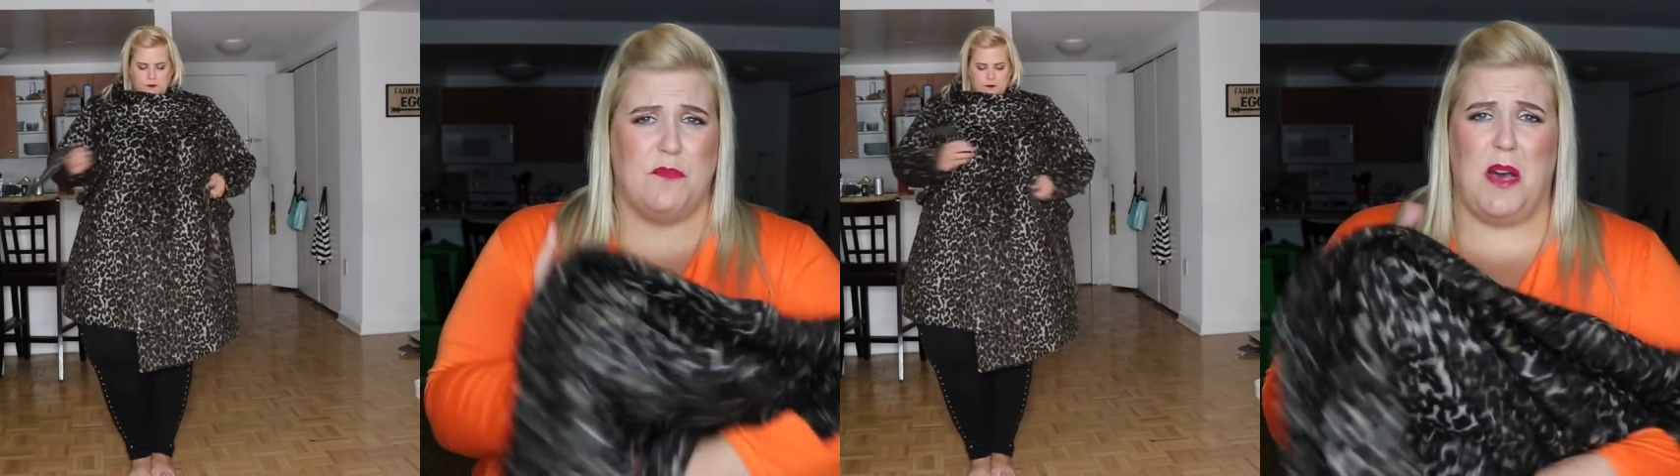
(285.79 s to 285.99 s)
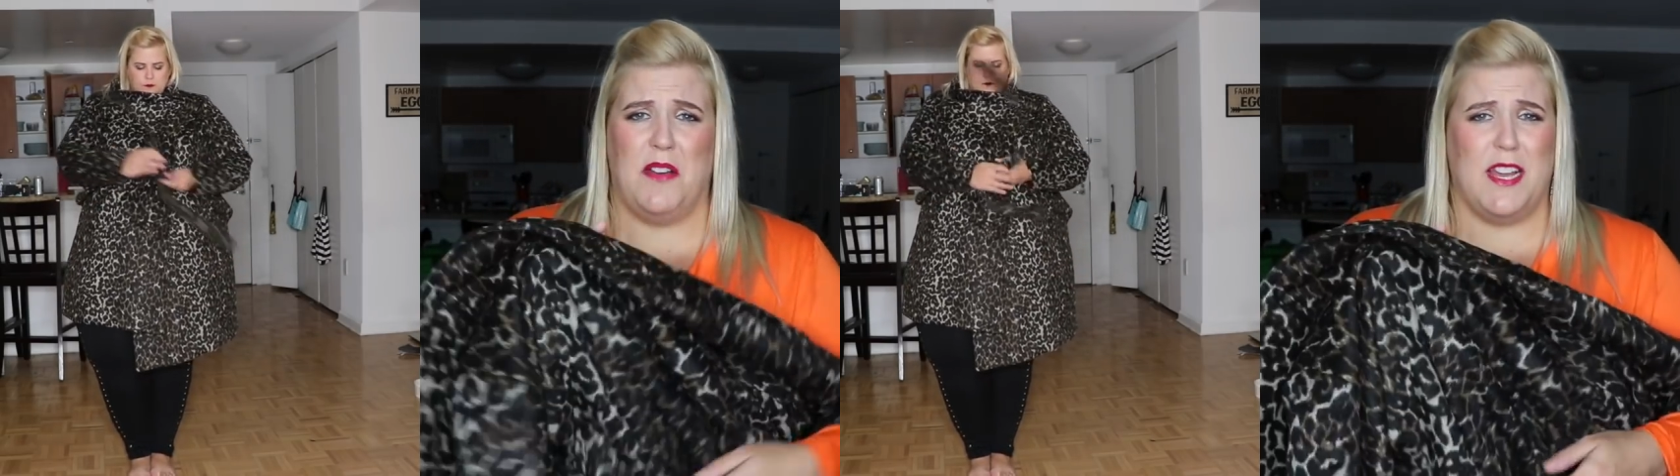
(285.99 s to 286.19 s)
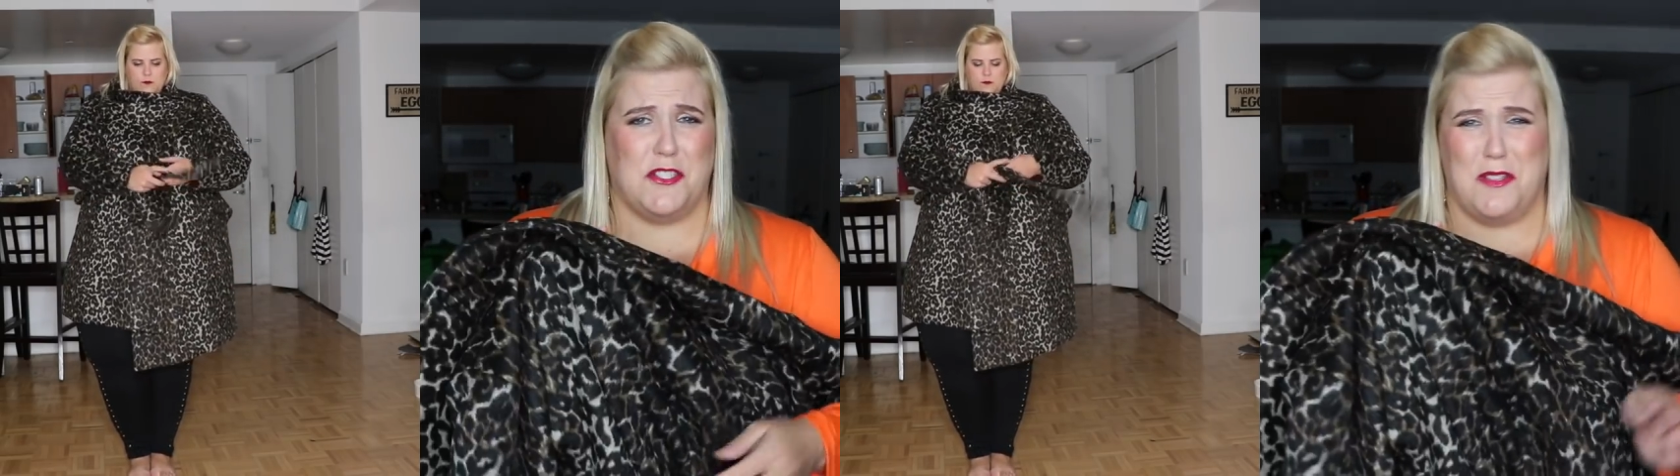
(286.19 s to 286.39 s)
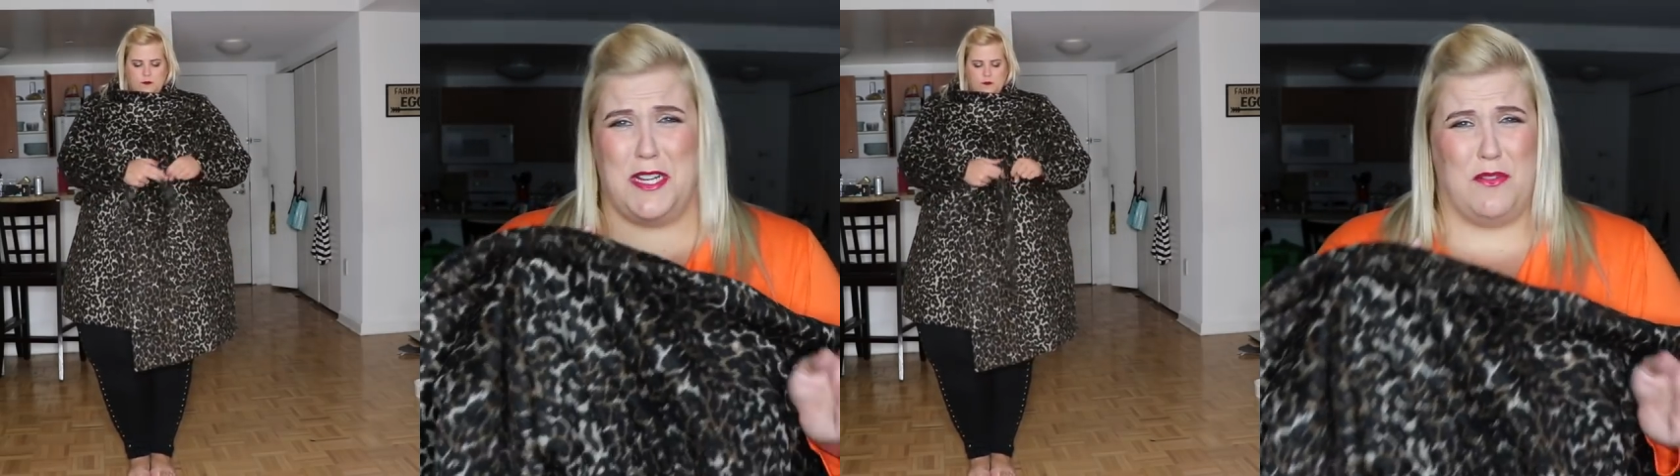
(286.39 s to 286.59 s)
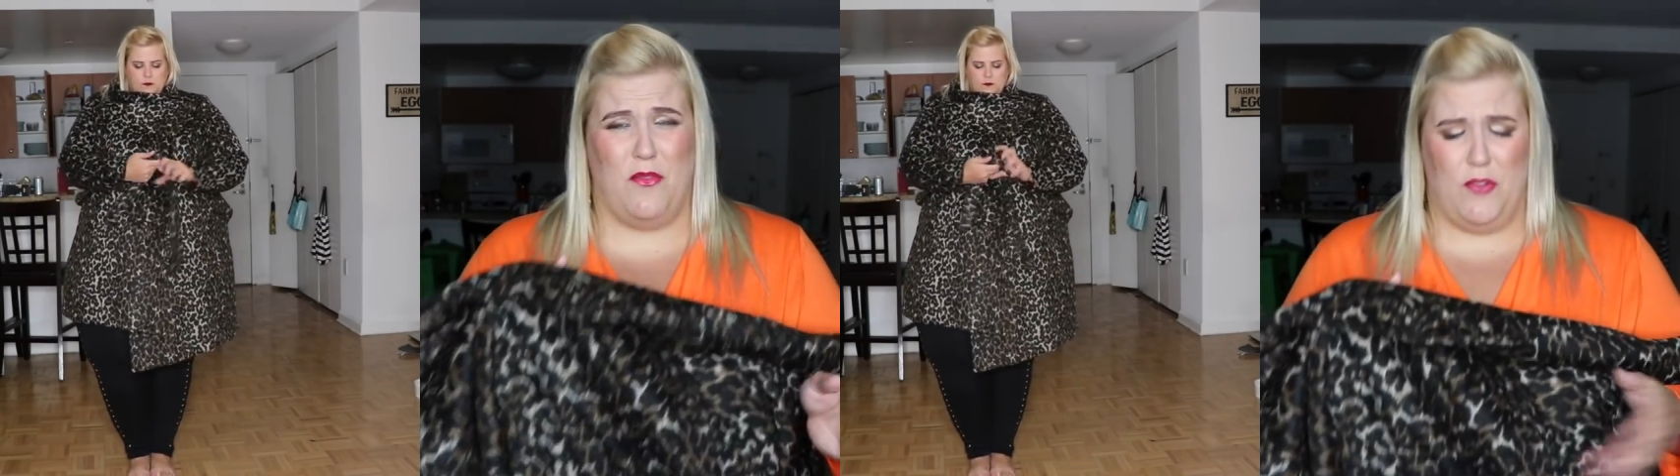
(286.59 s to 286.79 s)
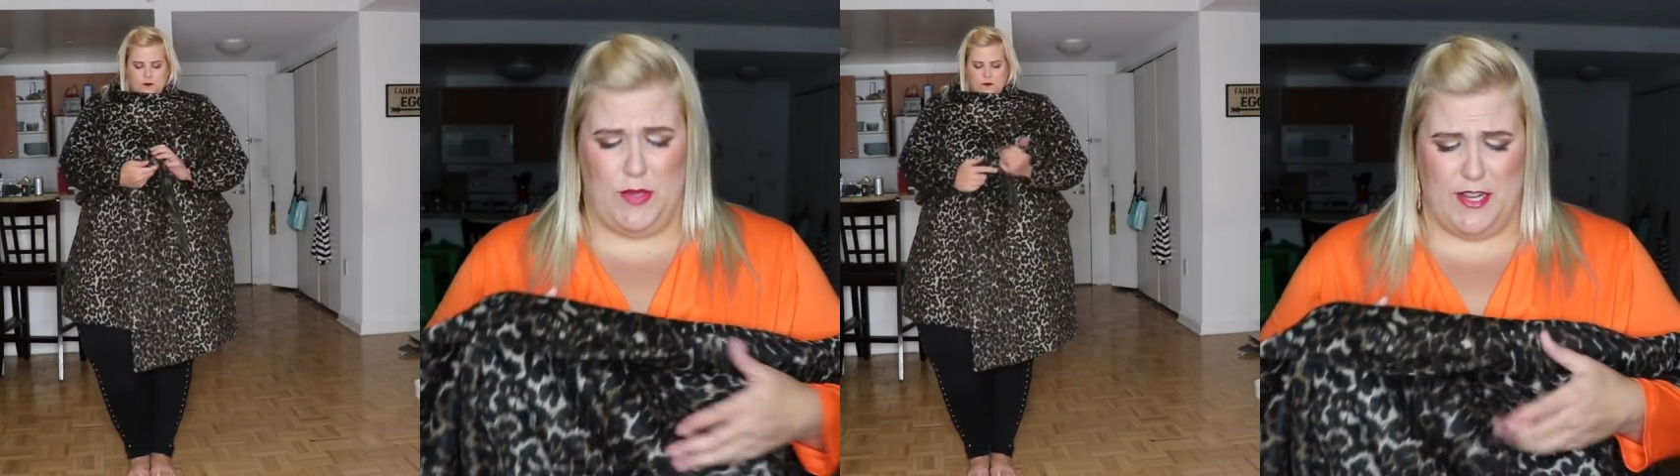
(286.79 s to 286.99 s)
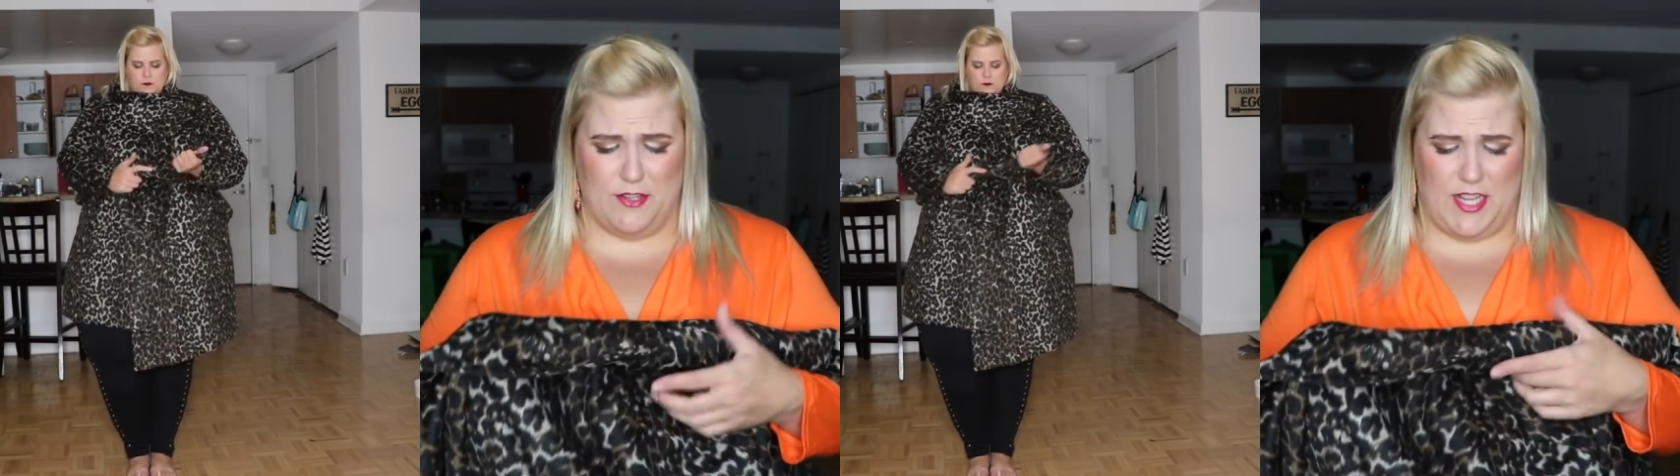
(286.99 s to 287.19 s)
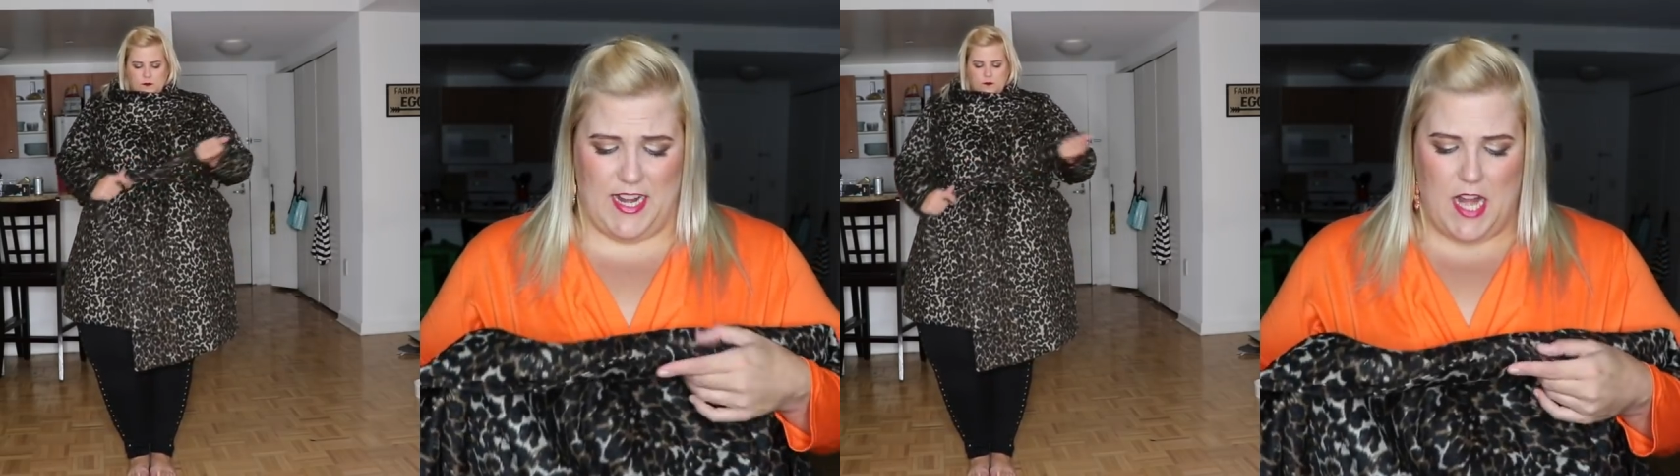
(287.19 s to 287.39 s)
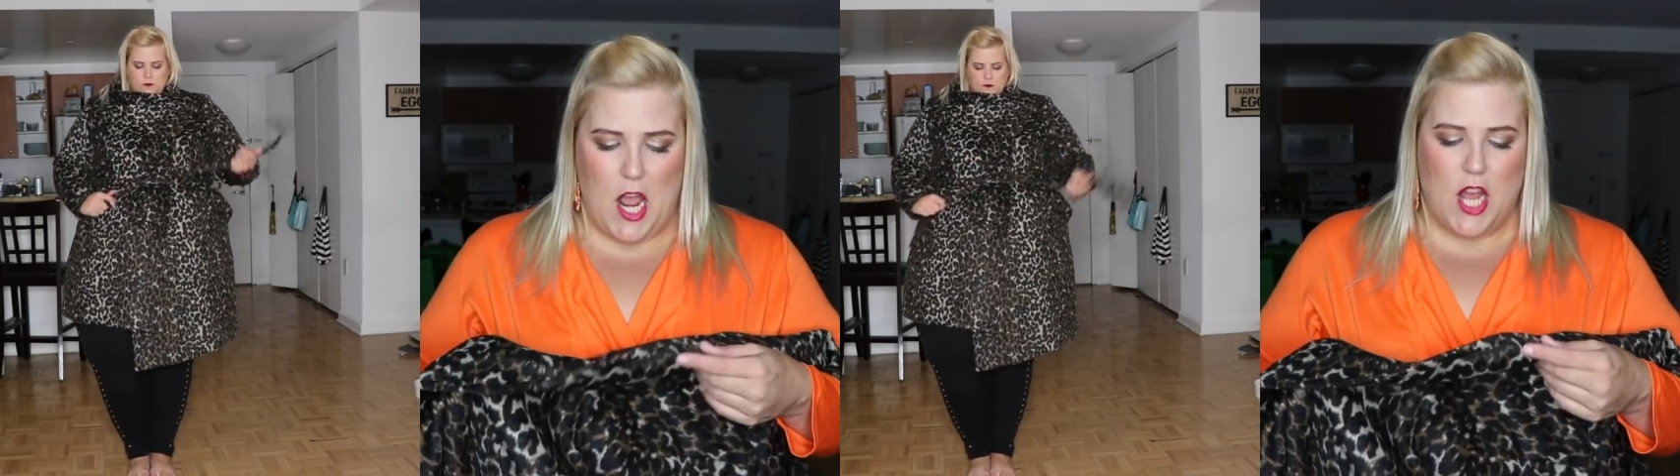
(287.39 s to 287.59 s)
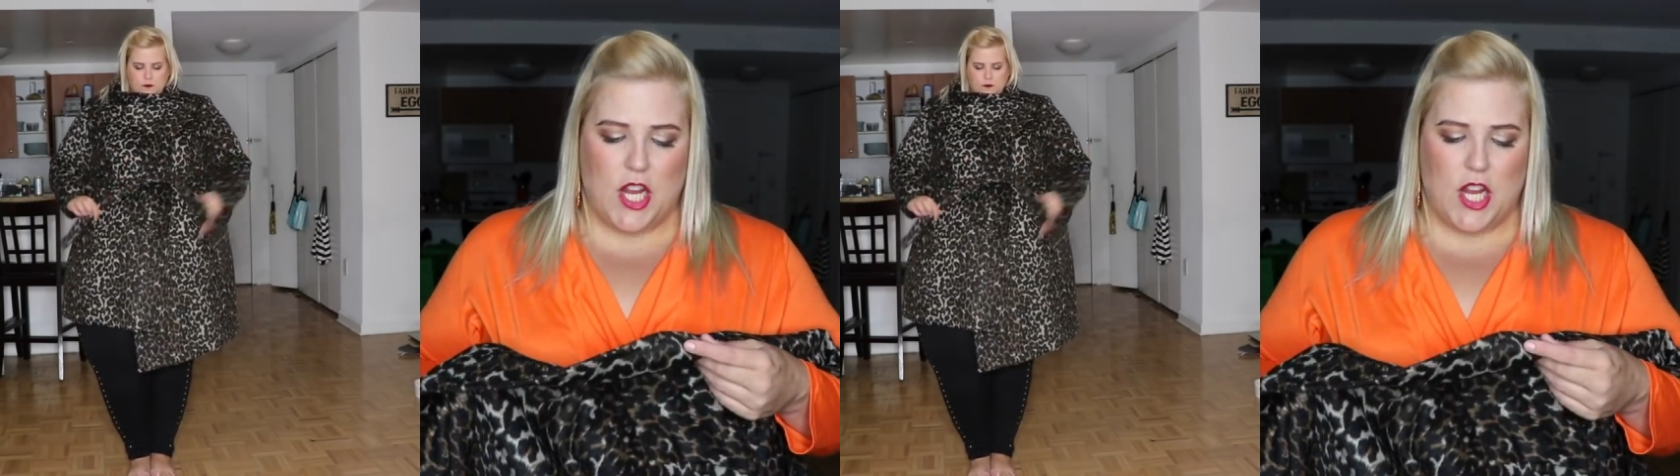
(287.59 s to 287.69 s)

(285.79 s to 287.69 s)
of polyester that I don't fully understand.